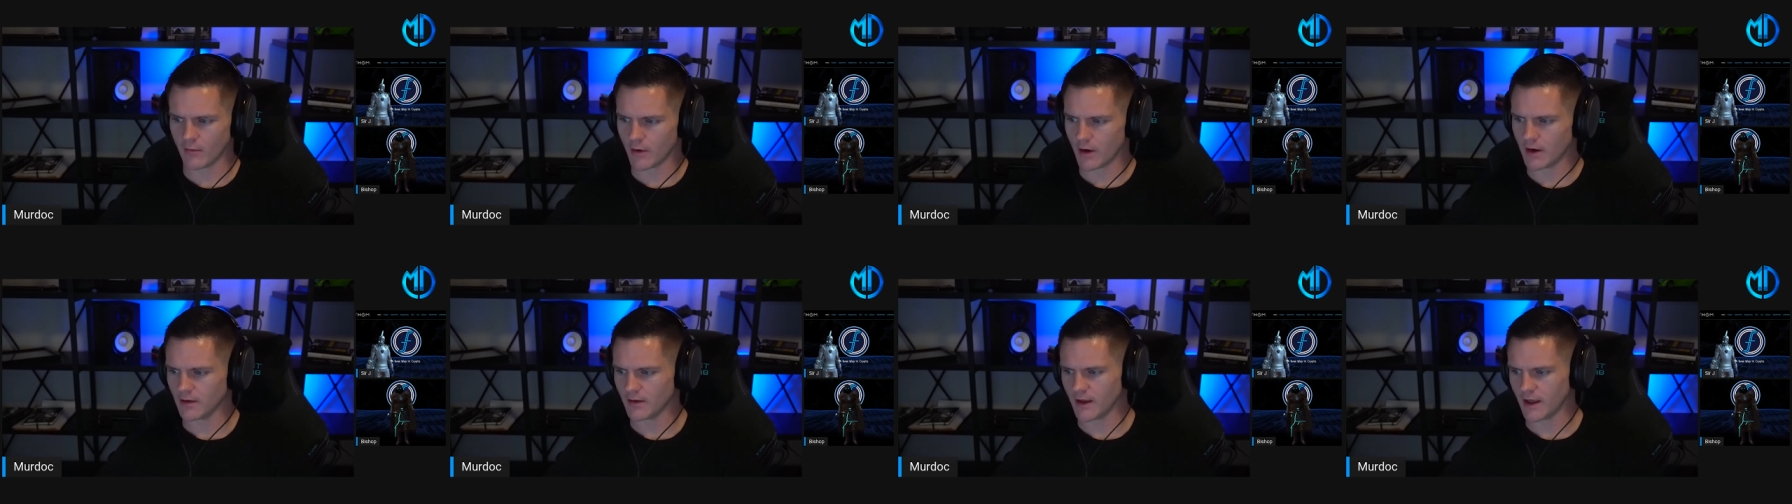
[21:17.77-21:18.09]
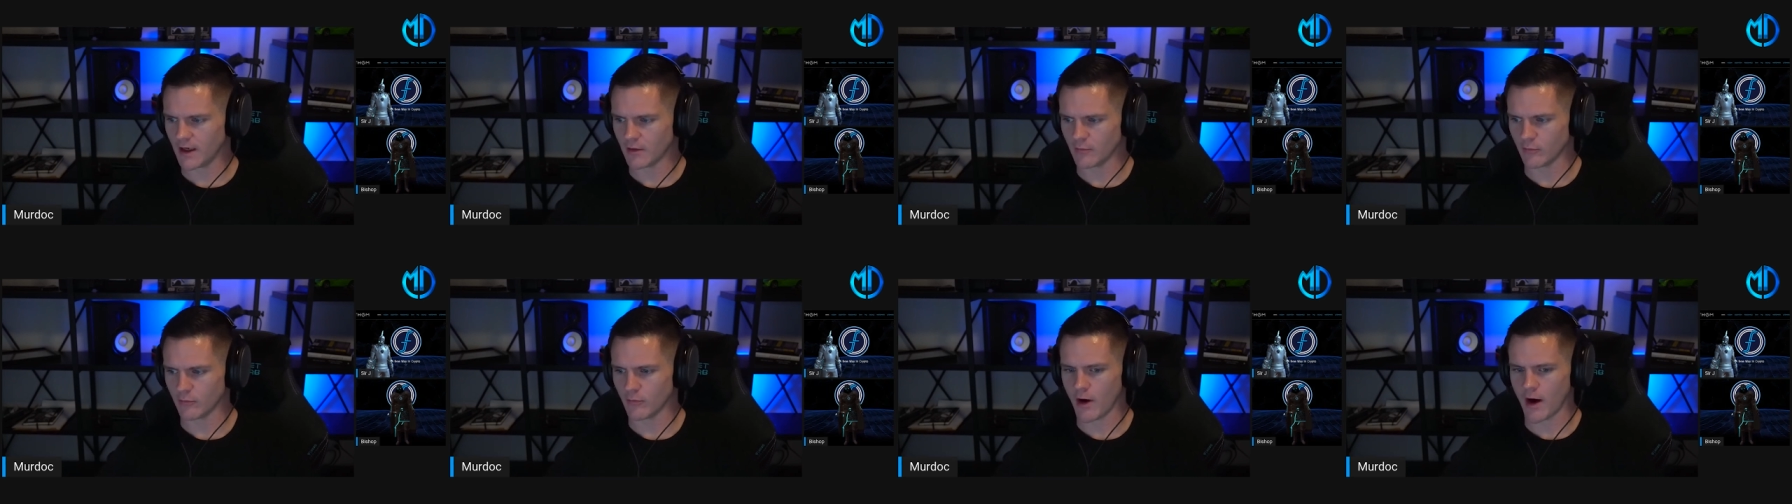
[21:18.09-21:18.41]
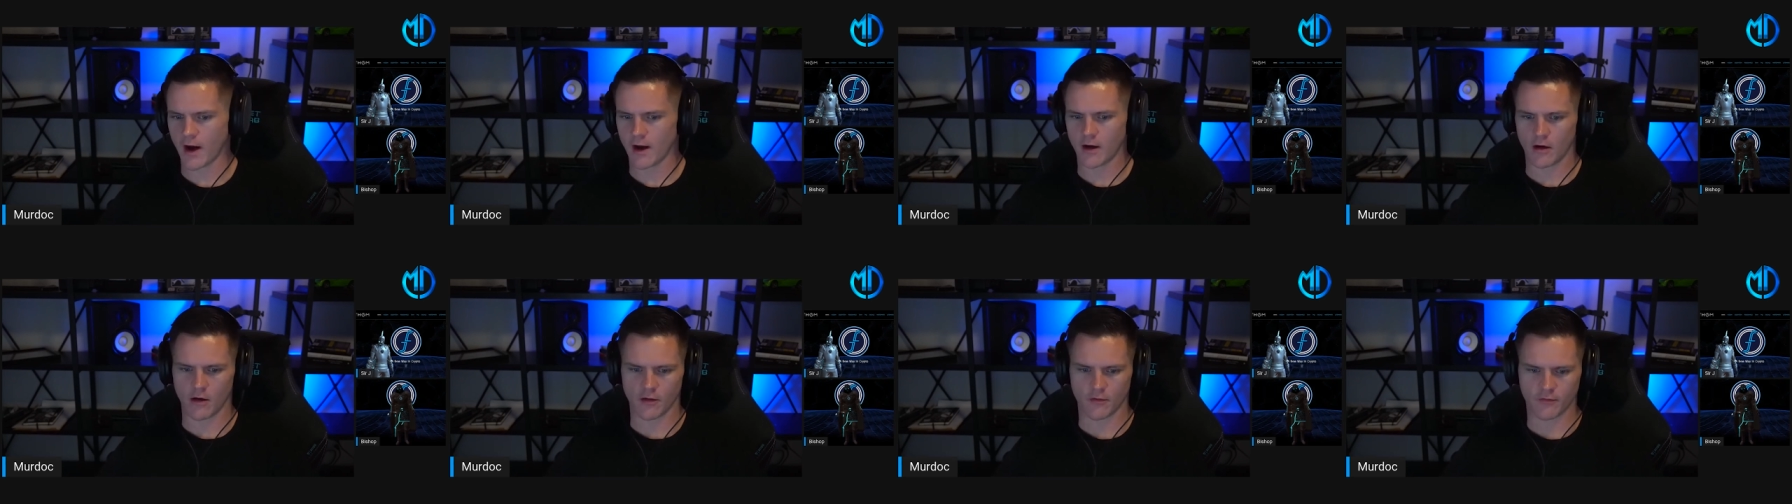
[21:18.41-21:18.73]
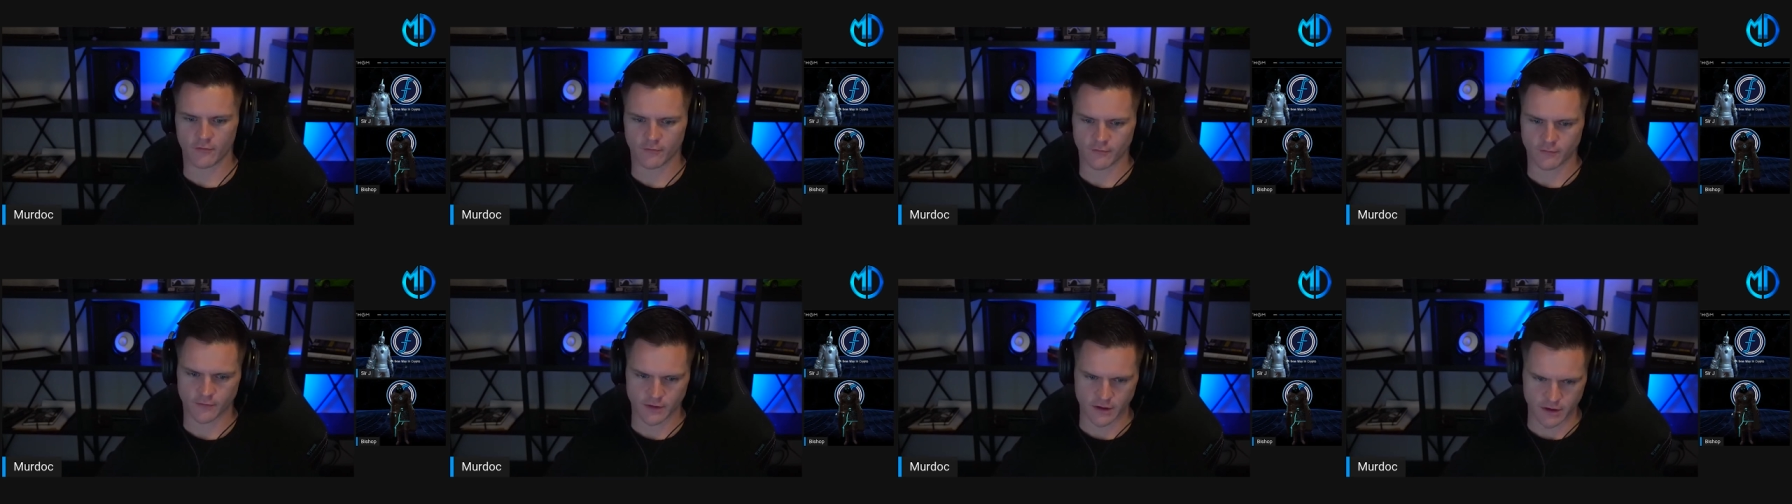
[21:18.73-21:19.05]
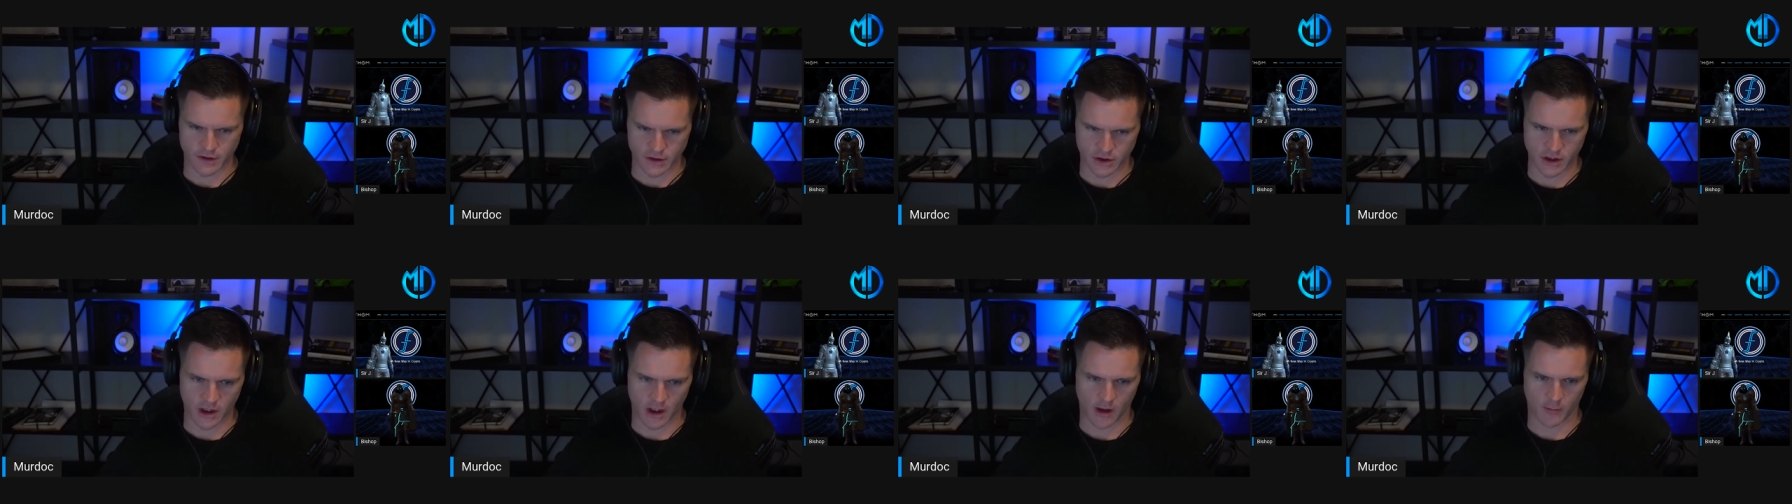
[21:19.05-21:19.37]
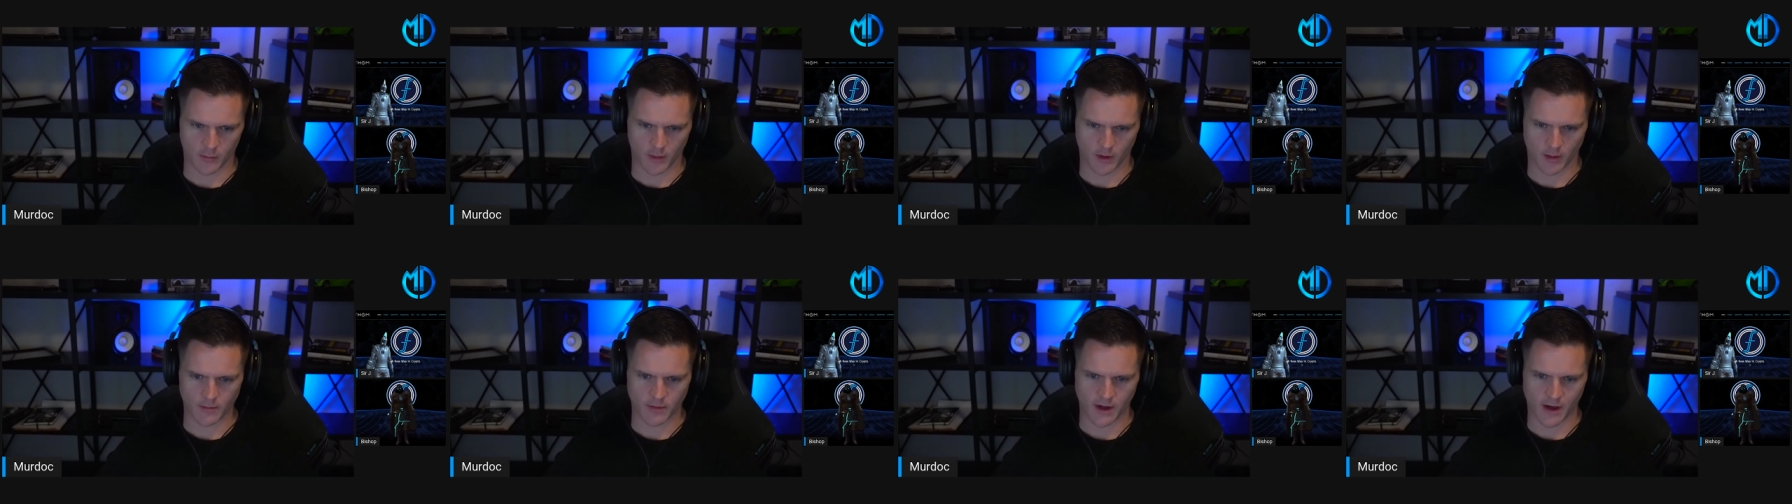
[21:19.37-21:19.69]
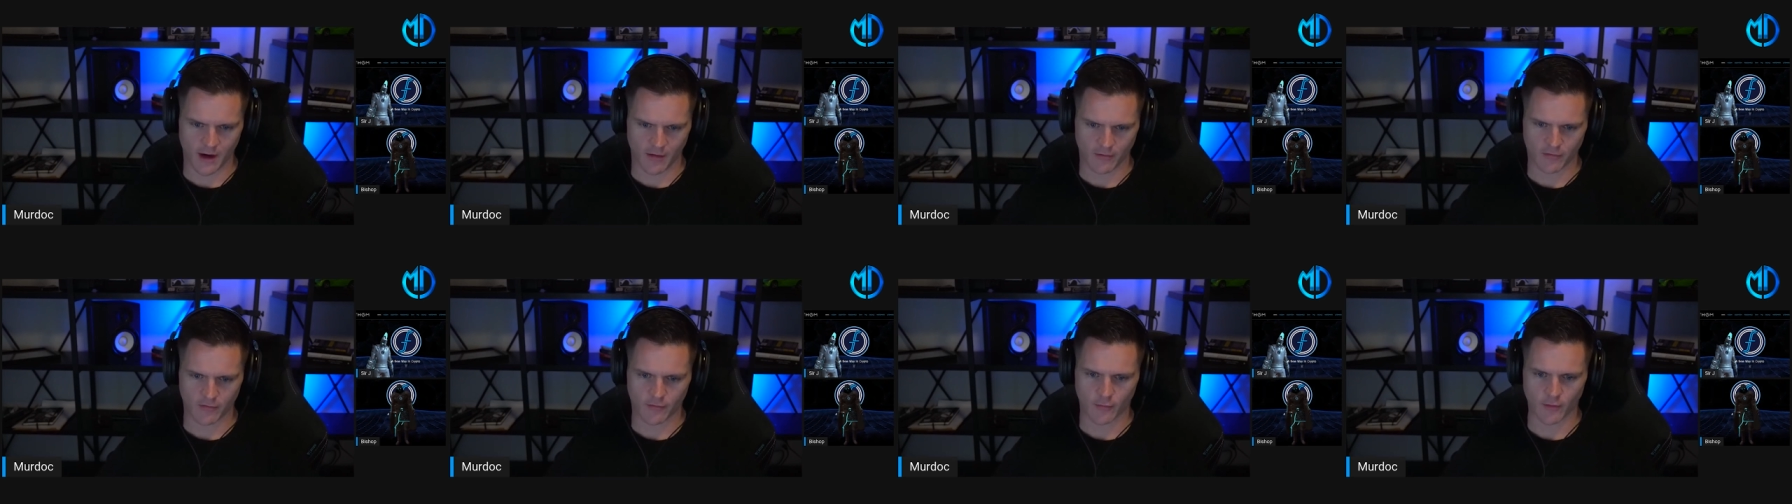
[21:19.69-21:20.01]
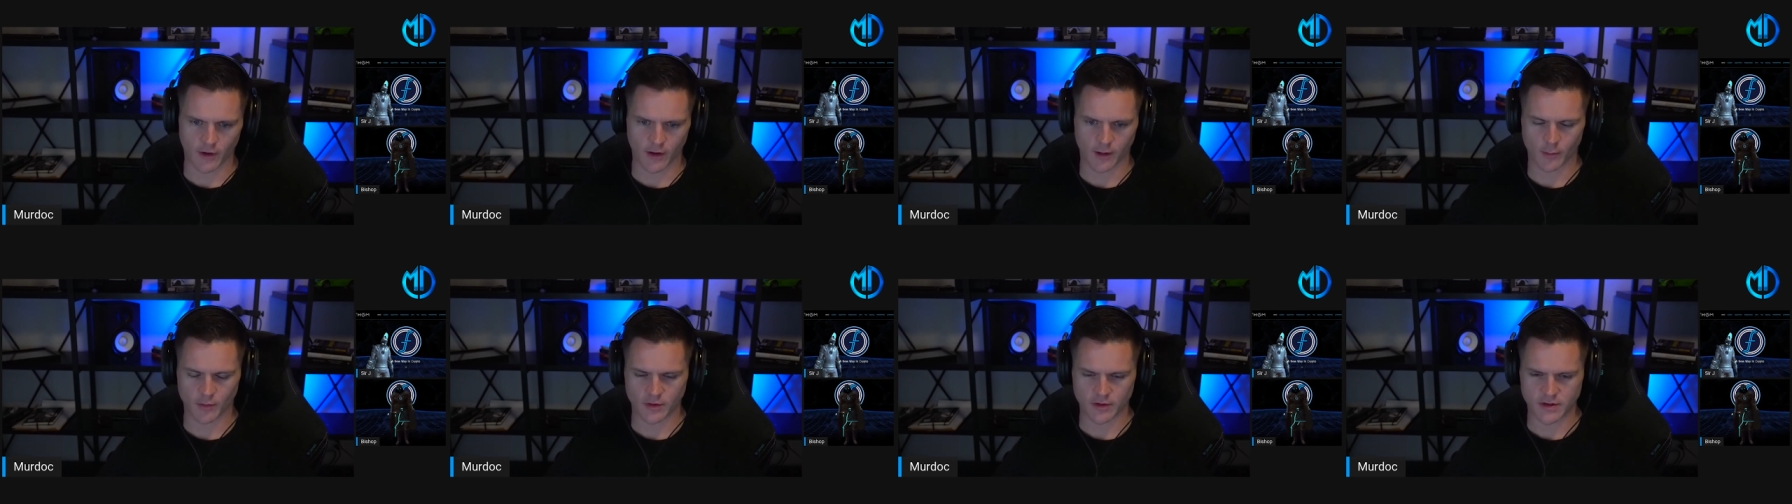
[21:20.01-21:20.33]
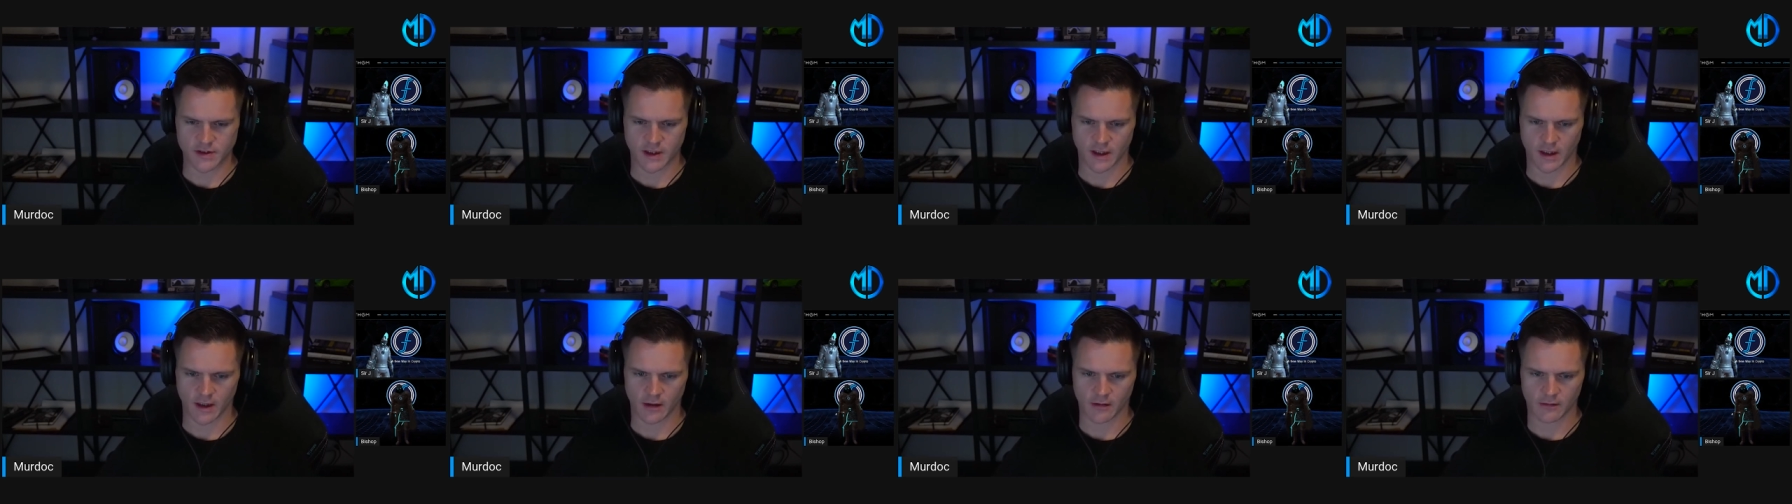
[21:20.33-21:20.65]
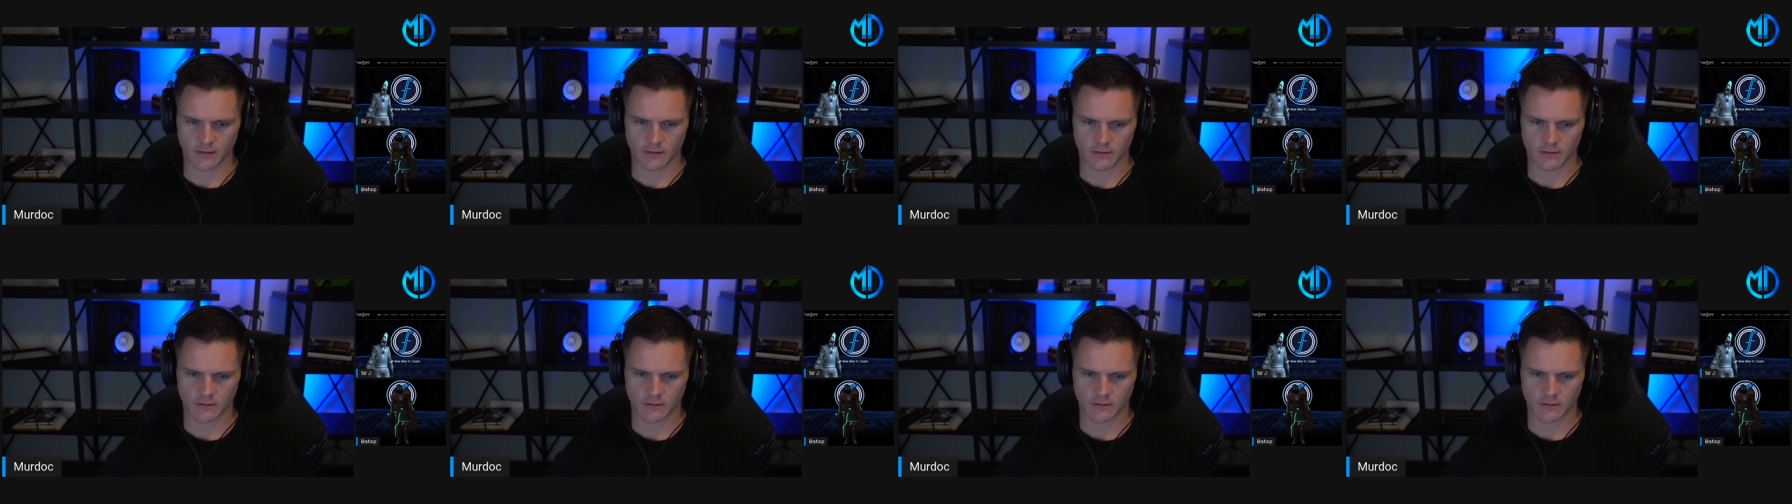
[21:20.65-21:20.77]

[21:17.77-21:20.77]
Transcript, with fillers: Right, like right off the jump, I'm down forty percent